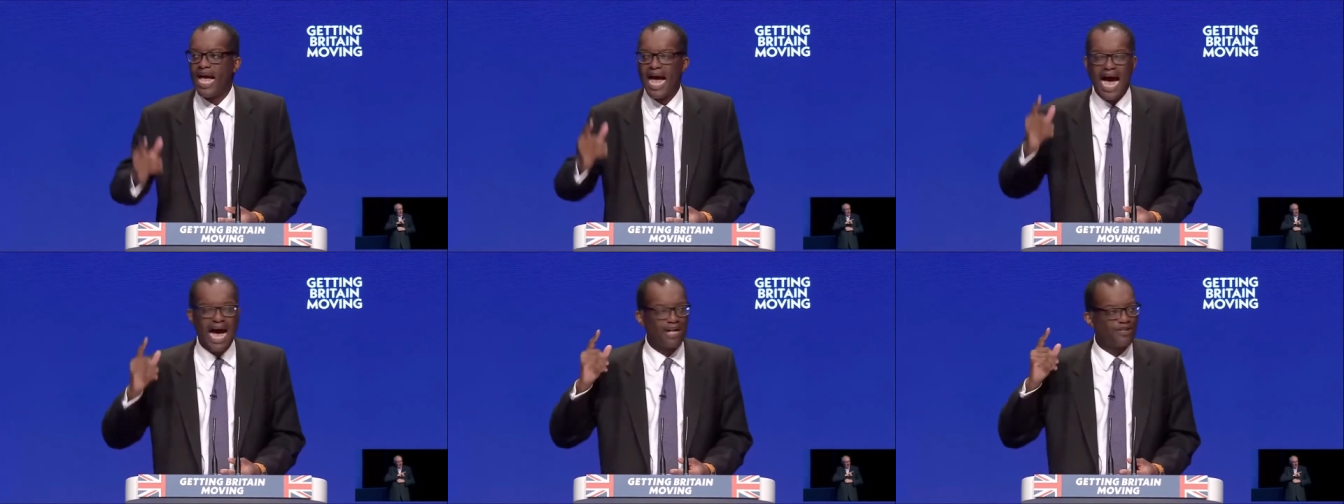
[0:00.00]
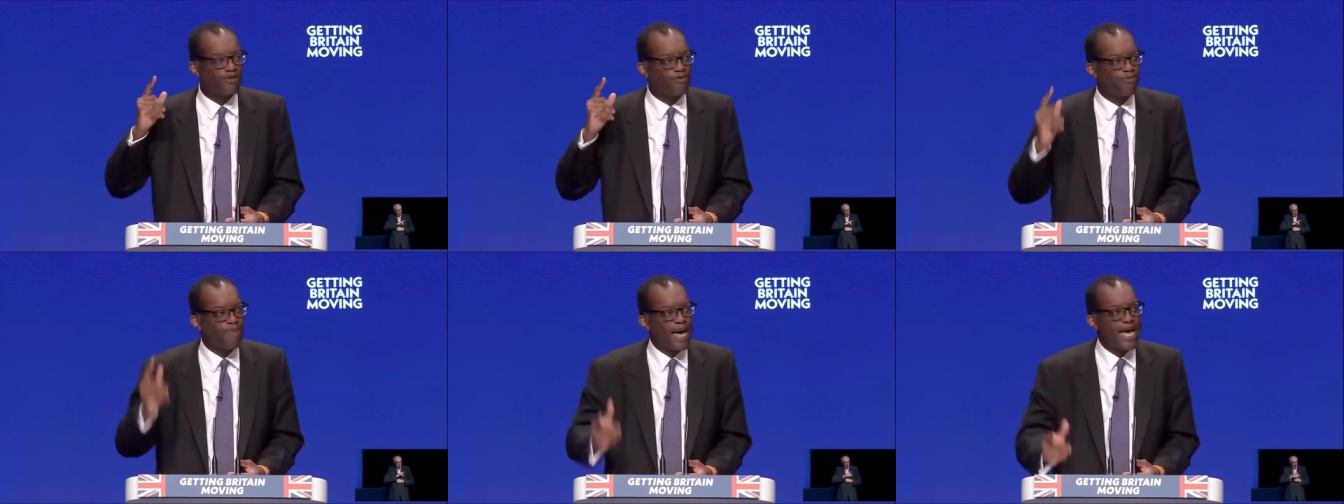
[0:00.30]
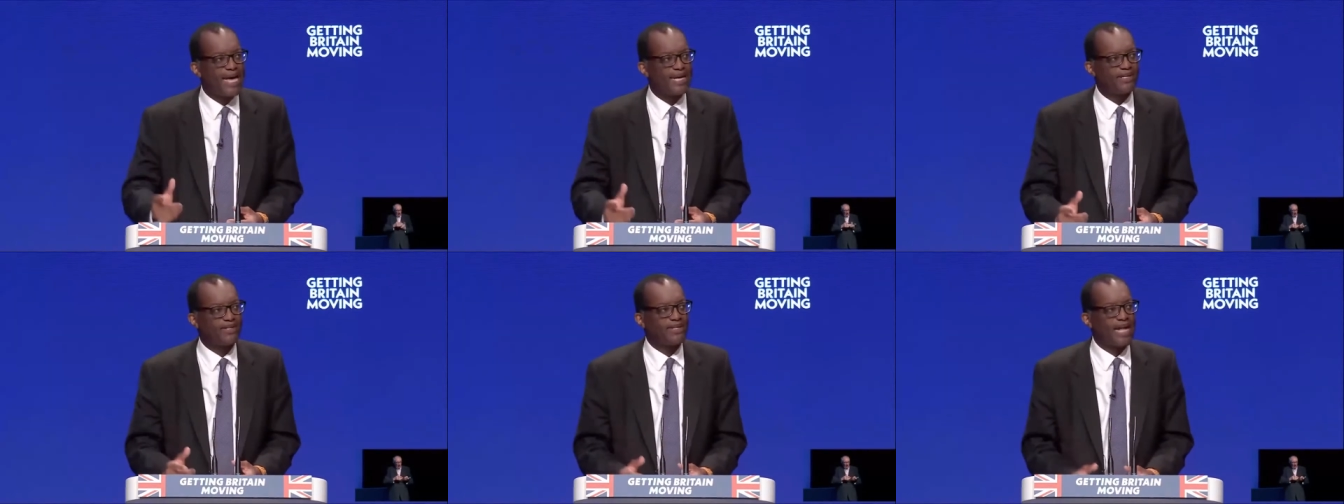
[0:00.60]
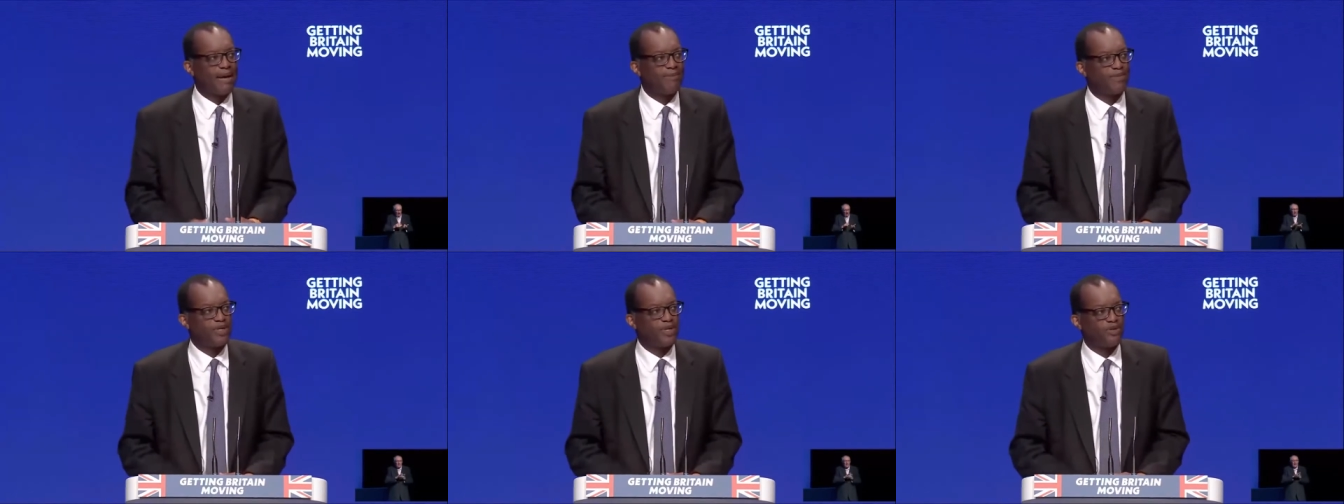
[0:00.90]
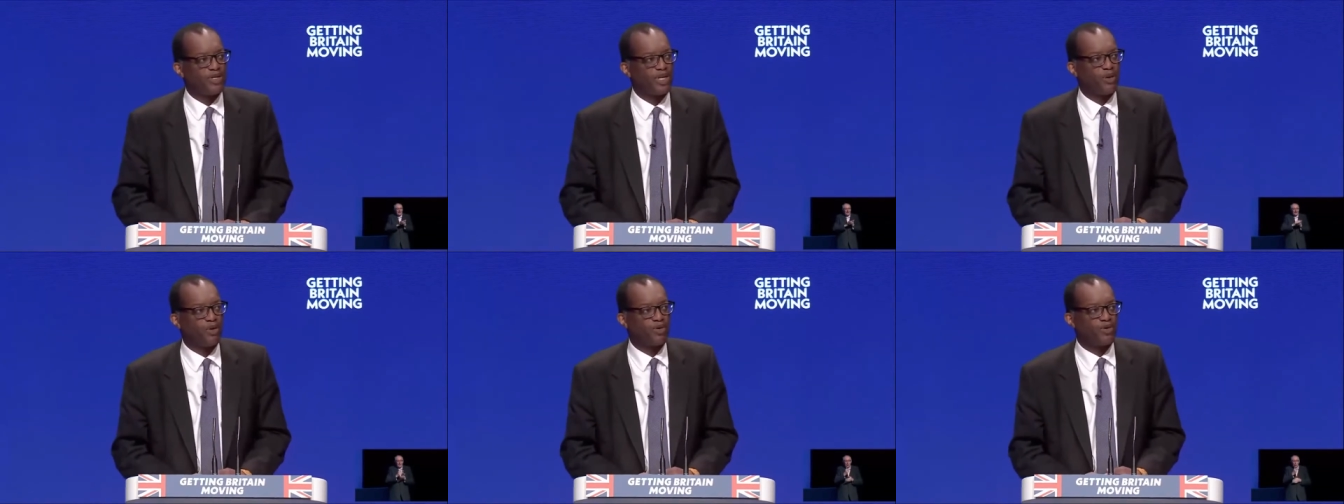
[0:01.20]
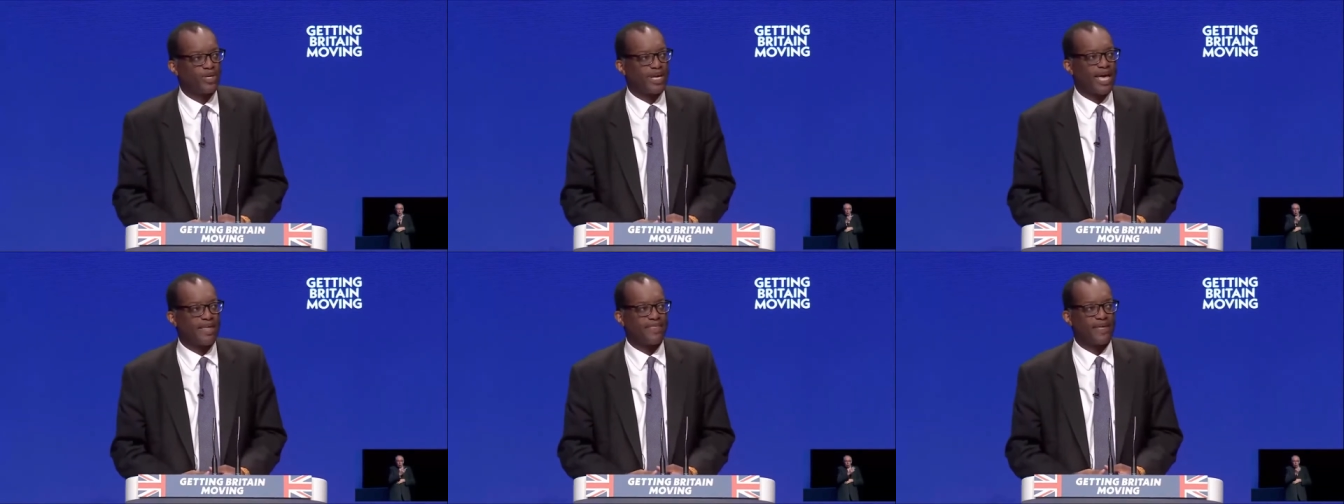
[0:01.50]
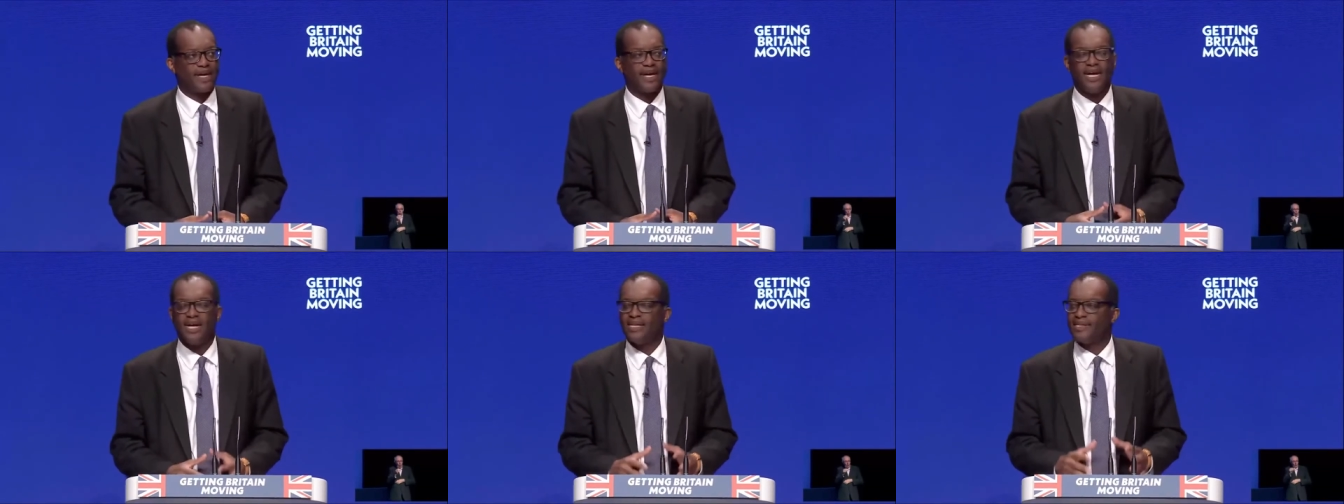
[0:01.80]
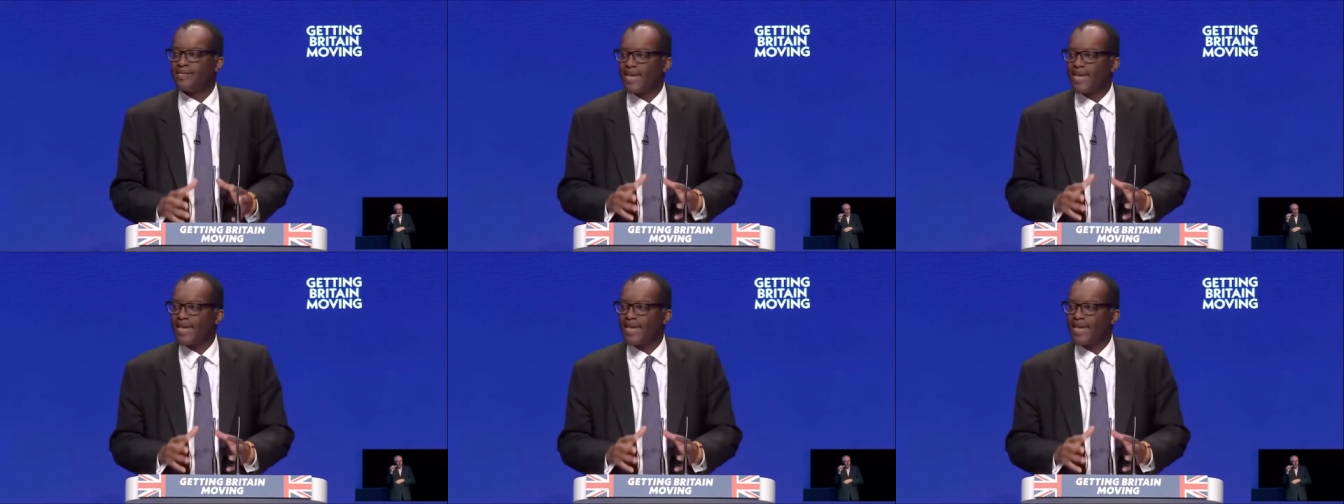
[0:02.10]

out of paying stamp duty altogether.